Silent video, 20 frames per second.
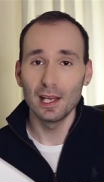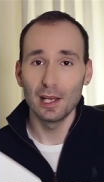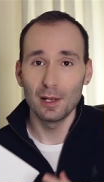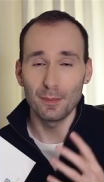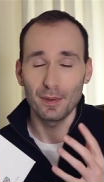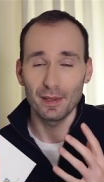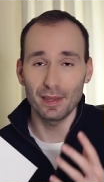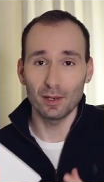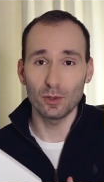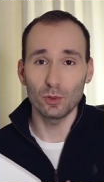
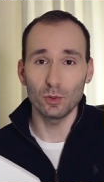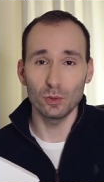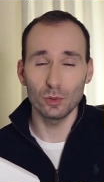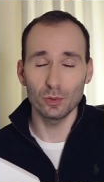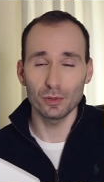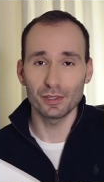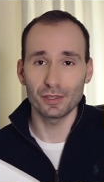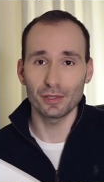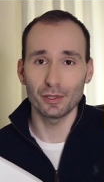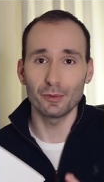but they're
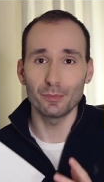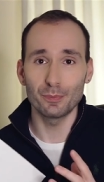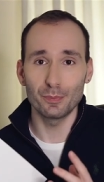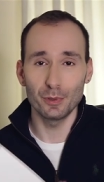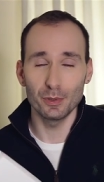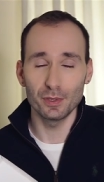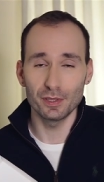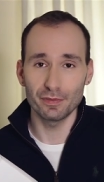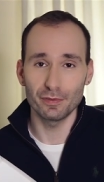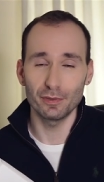also
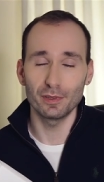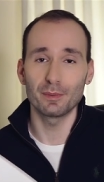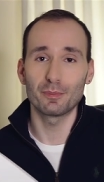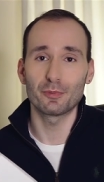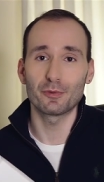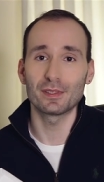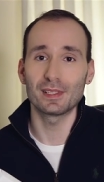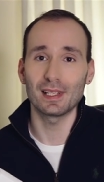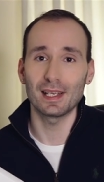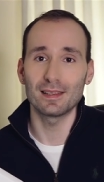beautifully
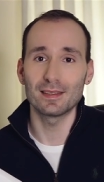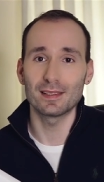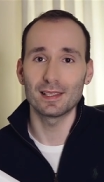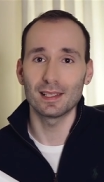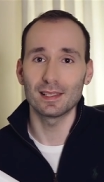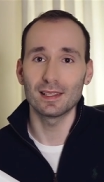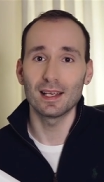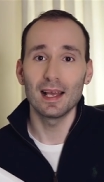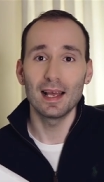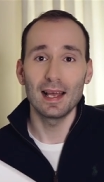
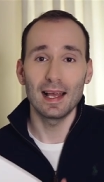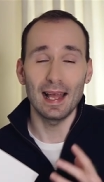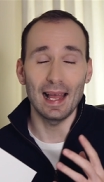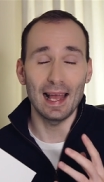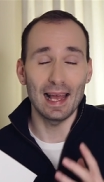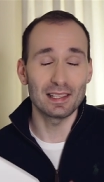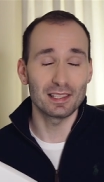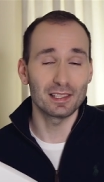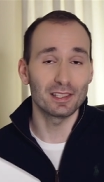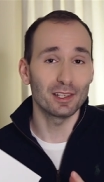presented
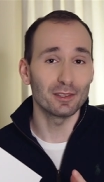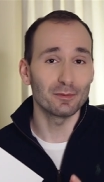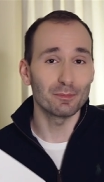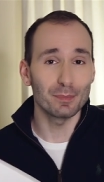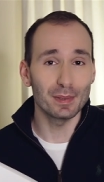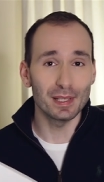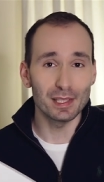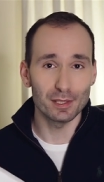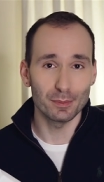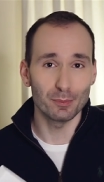at an
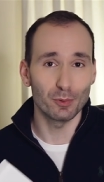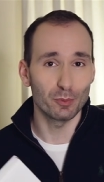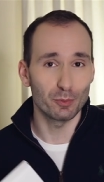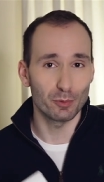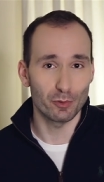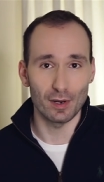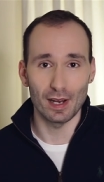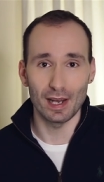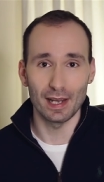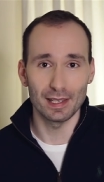unbeatable
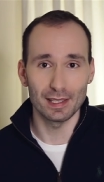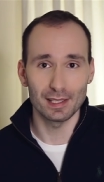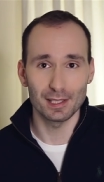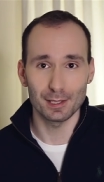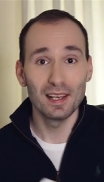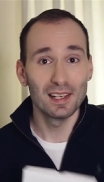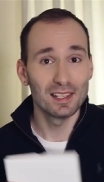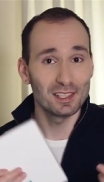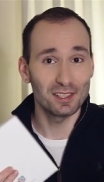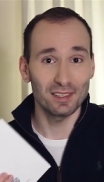
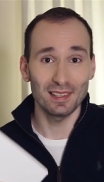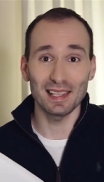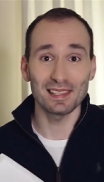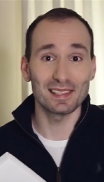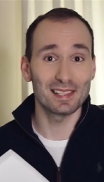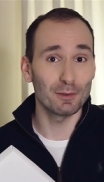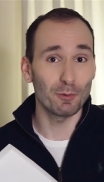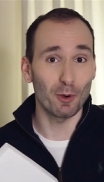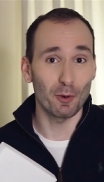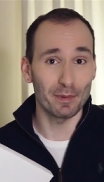price. So let's
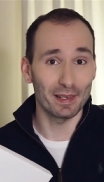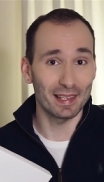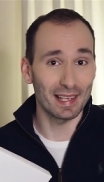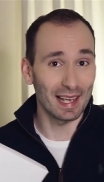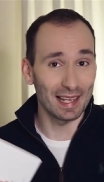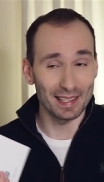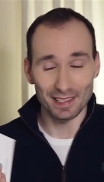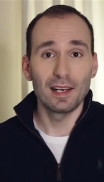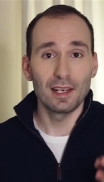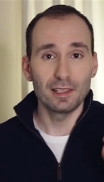see what we
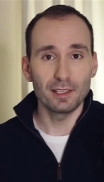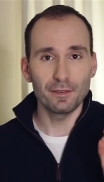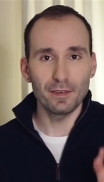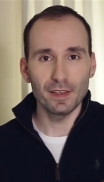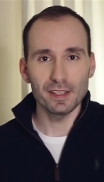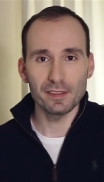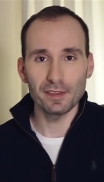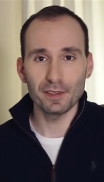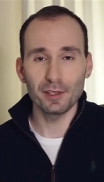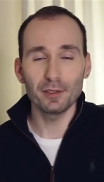get. The
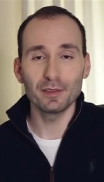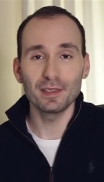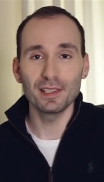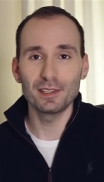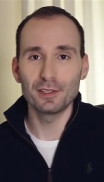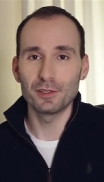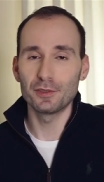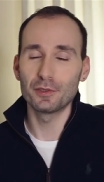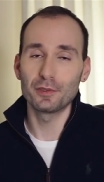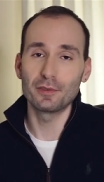first thing you'll need
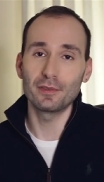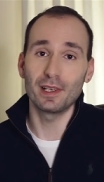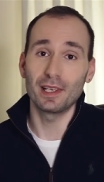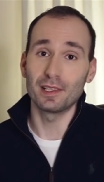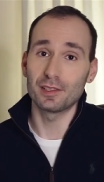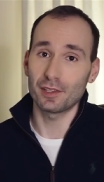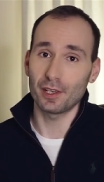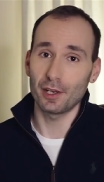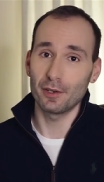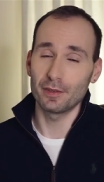to do
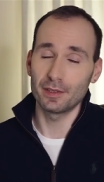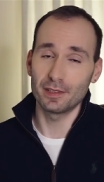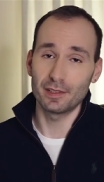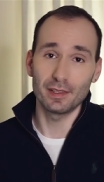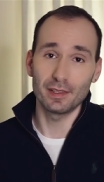is go into